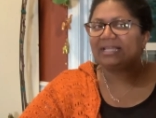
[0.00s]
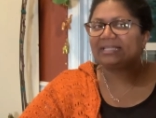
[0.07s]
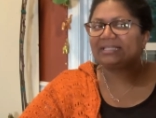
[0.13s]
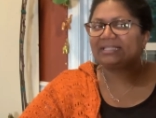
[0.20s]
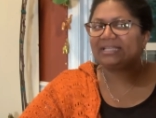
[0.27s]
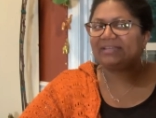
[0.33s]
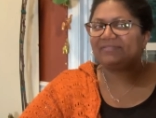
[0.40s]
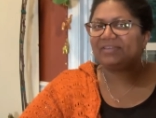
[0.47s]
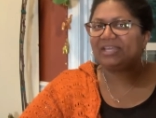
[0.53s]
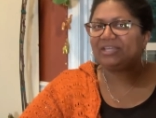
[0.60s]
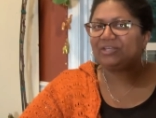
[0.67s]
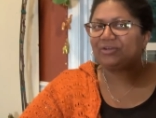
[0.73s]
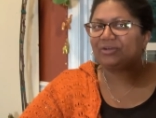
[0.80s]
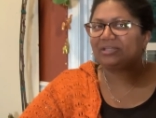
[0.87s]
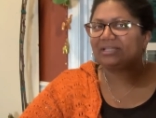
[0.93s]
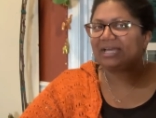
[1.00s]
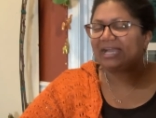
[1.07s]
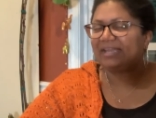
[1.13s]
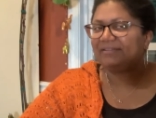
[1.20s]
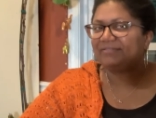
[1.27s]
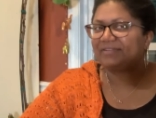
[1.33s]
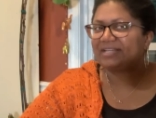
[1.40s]
living your
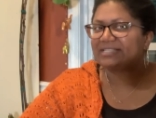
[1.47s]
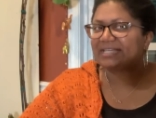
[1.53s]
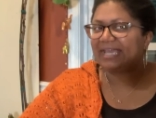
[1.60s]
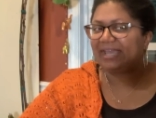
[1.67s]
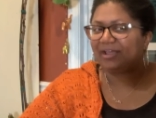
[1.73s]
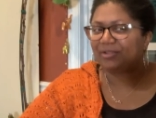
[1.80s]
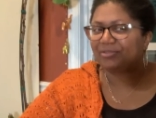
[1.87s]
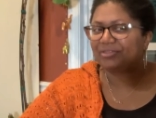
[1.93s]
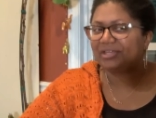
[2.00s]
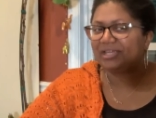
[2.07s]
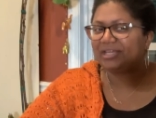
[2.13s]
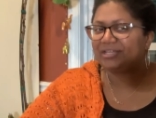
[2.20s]
life as a healthy